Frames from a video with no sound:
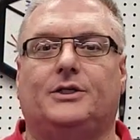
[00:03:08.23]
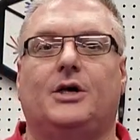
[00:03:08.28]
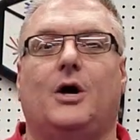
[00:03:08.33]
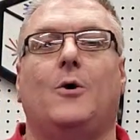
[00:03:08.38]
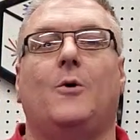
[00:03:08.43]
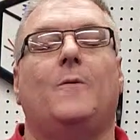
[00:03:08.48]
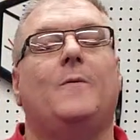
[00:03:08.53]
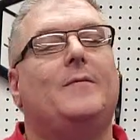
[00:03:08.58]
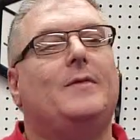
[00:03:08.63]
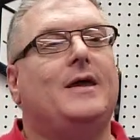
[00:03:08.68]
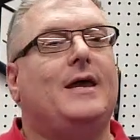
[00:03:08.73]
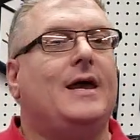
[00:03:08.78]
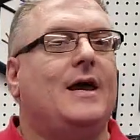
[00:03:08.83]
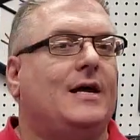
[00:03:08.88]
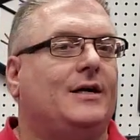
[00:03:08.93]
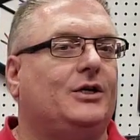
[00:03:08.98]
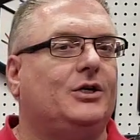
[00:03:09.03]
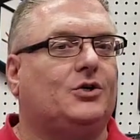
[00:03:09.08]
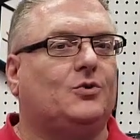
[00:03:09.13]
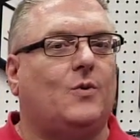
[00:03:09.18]
So
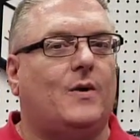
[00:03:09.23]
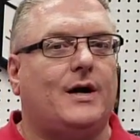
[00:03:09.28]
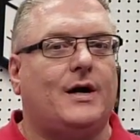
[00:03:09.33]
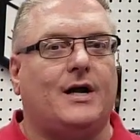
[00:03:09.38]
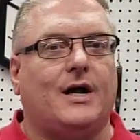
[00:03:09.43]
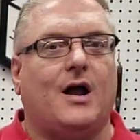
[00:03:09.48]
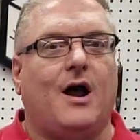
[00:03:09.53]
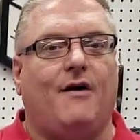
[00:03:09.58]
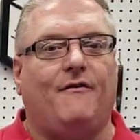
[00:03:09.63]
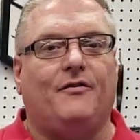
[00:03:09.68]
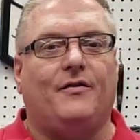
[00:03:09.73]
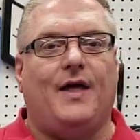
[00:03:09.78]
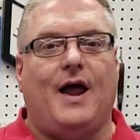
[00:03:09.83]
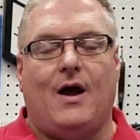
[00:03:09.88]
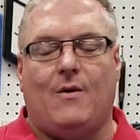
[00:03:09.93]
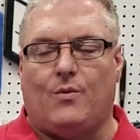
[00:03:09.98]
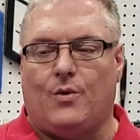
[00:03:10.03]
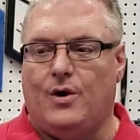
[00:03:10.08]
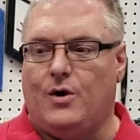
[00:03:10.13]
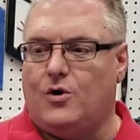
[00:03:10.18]
just wanted to cover
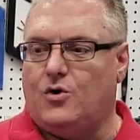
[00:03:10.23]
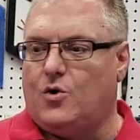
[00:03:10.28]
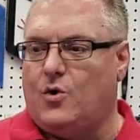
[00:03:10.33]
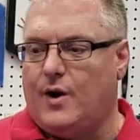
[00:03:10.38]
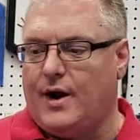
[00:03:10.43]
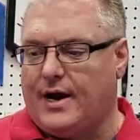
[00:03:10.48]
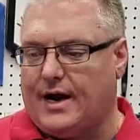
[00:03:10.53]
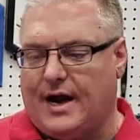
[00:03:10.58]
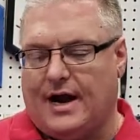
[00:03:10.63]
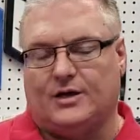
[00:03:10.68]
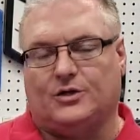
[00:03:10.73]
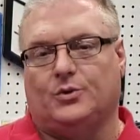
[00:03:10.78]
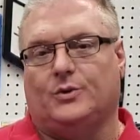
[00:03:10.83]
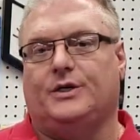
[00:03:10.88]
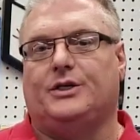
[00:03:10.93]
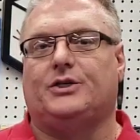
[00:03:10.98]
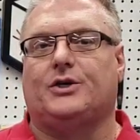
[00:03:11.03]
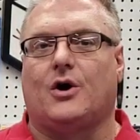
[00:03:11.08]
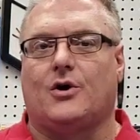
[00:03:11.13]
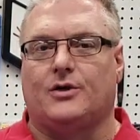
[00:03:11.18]
that real quick as we
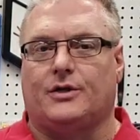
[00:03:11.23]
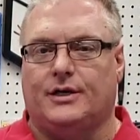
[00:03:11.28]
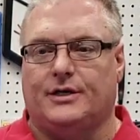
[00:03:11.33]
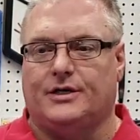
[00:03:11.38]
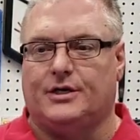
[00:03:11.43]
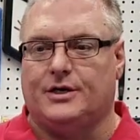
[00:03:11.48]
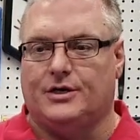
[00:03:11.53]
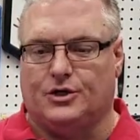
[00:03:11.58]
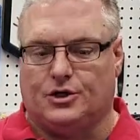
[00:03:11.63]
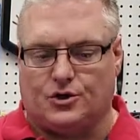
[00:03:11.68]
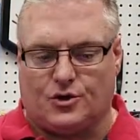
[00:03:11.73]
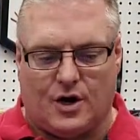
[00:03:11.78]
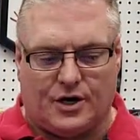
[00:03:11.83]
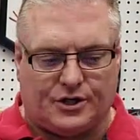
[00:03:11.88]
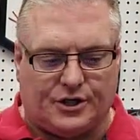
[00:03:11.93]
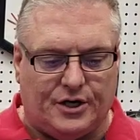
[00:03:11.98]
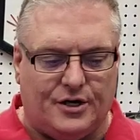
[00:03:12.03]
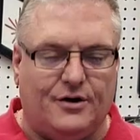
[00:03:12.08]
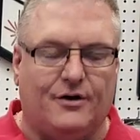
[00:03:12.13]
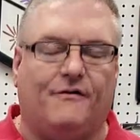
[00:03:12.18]
start this
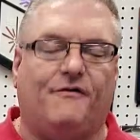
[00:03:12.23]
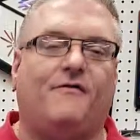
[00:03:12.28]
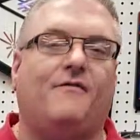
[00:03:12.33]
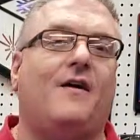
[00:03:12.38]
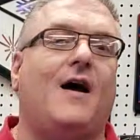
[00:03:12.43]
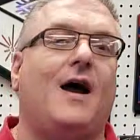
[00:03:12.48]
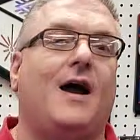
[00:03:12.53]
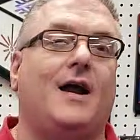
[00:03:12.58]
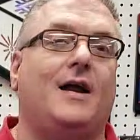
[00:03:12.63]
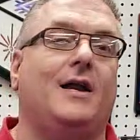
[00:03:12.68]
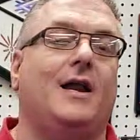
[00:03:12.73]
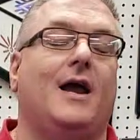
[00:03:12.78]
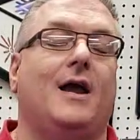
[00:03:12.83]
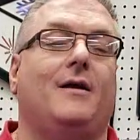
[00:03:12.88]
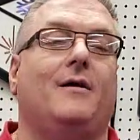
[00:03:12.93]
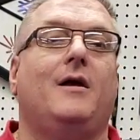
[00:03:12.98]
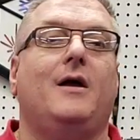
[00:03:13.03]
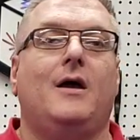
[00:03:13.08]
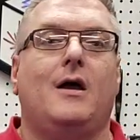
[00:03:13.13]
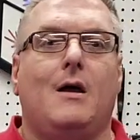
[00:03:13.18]
construction. You'll find
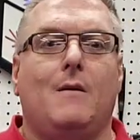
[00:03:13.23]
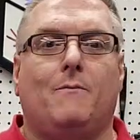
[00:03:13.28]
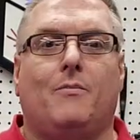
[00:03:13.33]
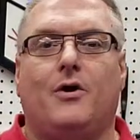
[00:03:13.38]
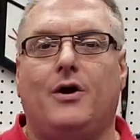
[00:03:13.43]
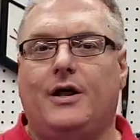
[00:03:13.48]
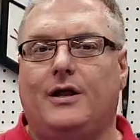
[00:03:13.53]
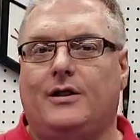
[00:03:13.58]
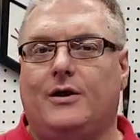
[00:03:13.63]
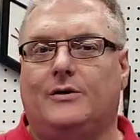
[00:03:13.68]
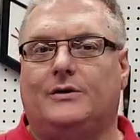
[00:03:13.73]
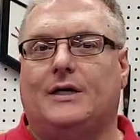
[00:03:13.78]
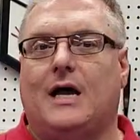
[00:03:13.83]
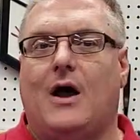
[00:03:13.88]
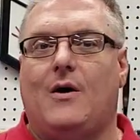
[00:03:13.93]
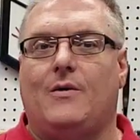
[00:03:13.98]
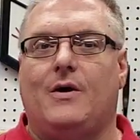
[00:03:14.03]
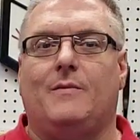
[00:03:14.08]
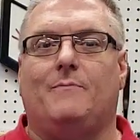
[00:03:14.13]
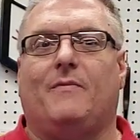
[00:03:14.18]
that printing those
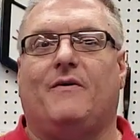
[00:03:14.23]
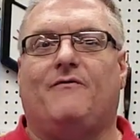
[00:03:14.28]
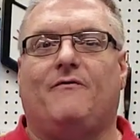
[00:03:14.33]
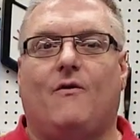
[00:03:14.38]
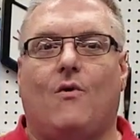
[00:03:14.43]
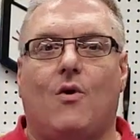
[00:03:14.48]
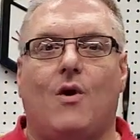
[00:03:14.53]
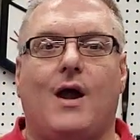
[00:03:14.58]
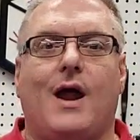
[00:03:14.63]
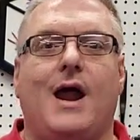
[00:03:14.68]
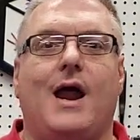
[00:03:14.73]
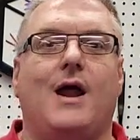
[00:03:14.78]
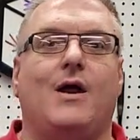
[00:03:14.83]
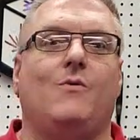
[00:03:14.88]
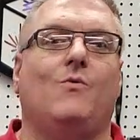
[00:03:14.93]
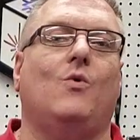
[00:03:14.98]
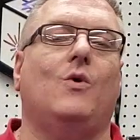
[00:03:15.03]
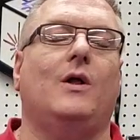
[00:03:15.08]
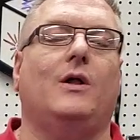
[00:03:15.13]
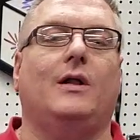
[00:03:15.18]
out
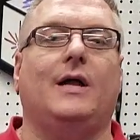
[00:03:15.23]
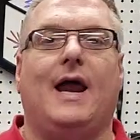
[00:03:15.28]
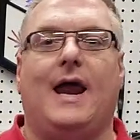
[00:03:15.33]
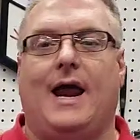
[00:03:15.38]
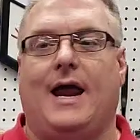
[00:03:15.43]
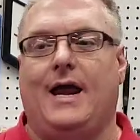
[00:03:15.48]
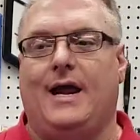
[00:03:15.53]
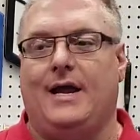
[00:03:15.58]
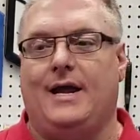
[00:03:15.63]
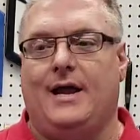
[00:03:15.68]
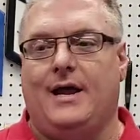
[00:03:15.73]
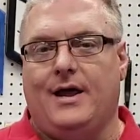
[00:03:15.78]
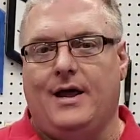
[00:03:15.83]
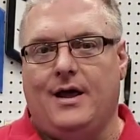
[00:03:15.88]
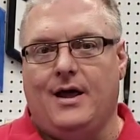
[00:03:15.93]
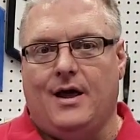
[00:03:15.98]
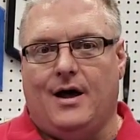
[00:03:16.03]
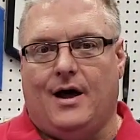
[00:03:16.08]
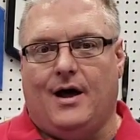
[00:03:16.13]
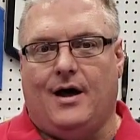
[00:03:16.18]
beforehand will aid
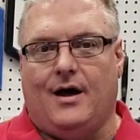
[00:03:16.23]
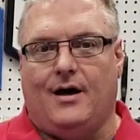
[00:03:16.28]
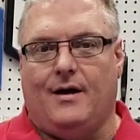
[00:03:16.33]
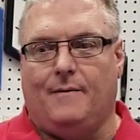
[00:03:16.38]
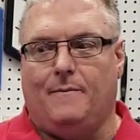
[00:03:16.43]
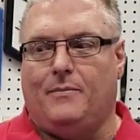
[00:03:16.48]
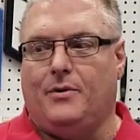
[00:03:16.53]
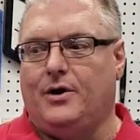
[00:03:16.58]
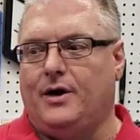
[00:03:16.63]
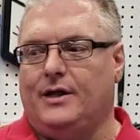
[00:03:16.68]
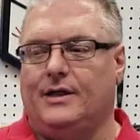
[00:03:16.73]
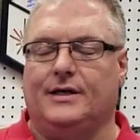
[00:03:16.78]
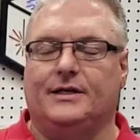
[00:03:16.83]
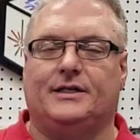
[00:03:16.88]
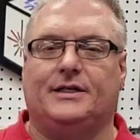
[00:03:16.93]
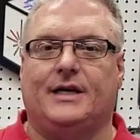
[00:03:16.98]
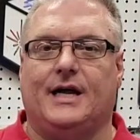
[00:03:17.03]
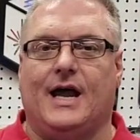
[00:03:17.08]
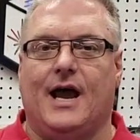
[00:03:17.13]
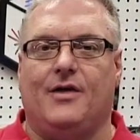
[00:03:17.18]
putting
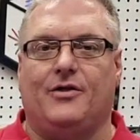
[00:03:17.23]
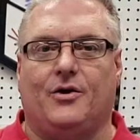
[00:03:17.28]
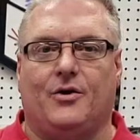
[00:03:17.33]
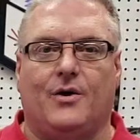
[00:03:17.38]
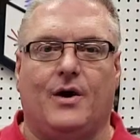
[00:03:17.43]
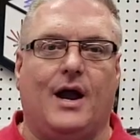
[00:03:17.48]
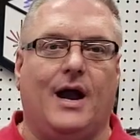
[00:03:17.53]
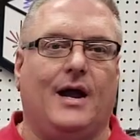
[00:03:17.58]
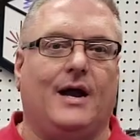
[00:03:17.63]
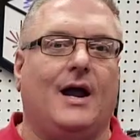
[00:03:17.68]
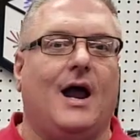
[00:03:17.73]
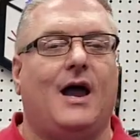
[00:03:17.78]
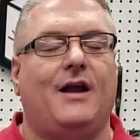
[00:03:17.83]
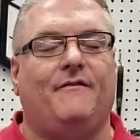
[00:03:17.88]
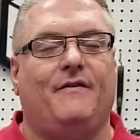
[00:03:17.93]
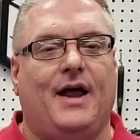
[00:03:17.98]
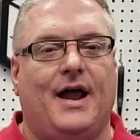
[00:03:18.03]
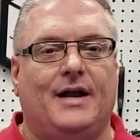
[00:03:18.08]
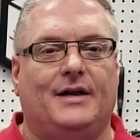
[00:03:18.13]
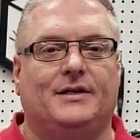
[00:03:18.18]
this together and kind
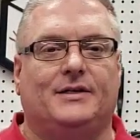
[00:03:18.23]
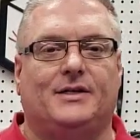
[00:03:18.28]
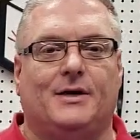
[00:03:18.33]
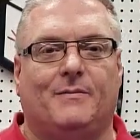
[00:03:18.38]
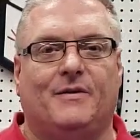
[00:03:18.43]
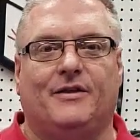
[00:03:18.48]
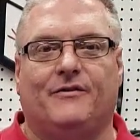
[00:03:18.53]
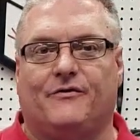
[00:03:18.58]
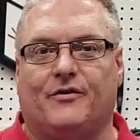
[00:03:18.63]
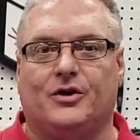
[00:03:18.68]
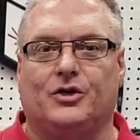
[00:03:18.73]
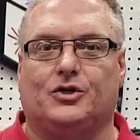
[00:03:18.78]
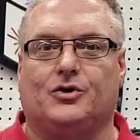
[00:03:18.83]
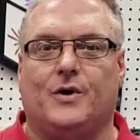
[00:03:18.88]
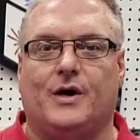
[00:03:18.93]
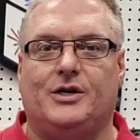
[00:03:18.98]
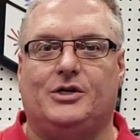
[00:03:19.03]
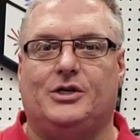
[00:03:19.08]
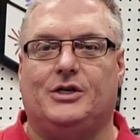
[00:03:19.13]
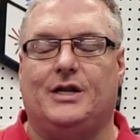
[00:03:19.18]
of end some of the
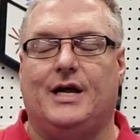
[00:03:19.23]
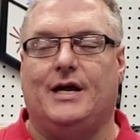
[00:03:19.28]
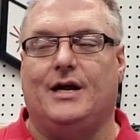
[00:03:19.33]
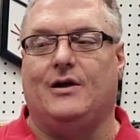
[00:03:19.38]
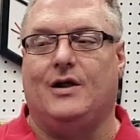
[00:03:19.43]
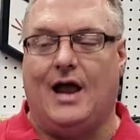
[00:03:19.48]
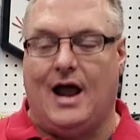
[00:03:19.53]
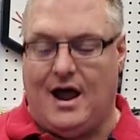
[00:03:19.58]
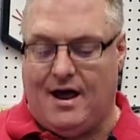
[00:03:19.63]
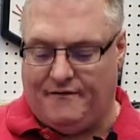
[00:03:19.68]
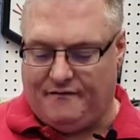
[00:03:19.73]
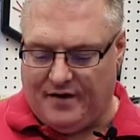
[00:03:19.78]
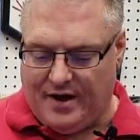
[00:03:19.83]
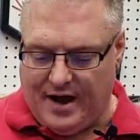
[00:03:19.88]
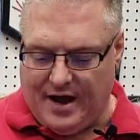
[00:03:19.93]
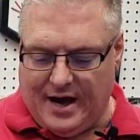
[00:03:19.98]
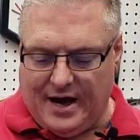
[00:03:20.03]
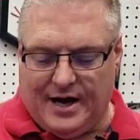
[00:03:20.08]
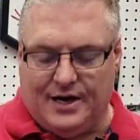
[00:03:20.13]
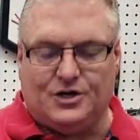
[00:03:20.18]
frustration that you'll have
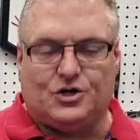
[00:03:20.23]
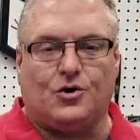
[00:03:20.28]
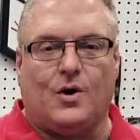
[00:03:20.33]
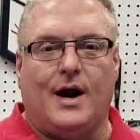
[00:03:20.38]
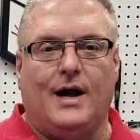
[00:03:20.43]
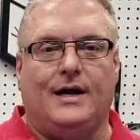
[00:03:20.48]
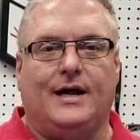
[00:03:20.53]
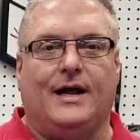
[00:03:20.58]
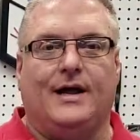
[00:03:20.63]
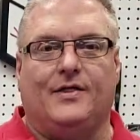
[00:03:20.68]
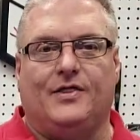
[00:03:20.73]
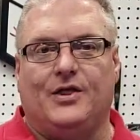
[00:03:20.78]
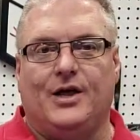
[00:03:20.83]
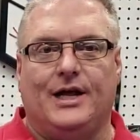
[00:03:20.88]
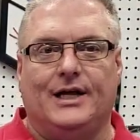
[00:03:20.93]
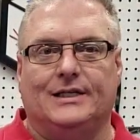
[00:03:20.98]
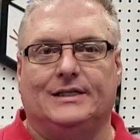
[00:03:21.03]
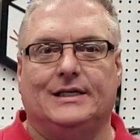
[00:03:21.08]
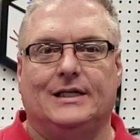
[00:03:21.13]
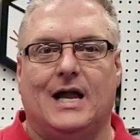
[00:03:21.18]
in trying to get
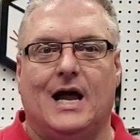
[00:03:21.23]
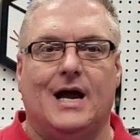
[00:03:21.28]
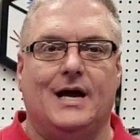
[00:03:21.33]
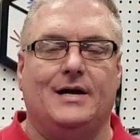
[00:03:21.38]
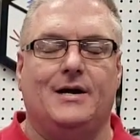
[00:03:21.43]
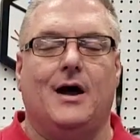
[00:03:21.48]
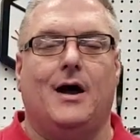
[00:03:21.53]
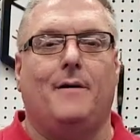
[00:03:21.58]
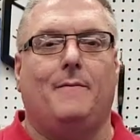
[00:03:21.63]
things lined